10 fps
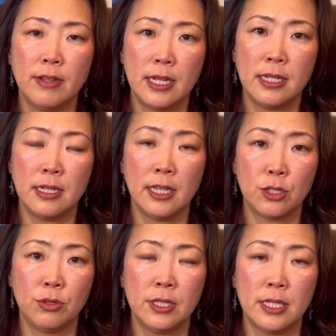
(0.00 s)

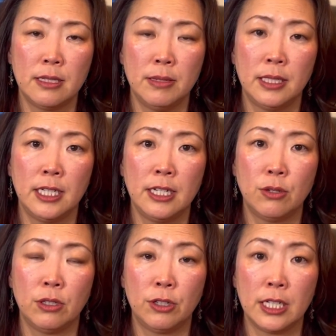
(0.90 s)
intellectual disability or
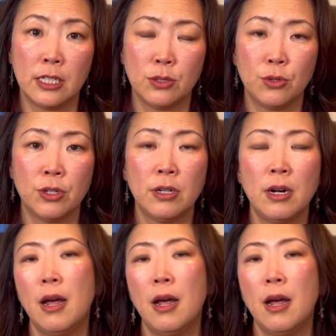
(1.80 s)
learning disorder,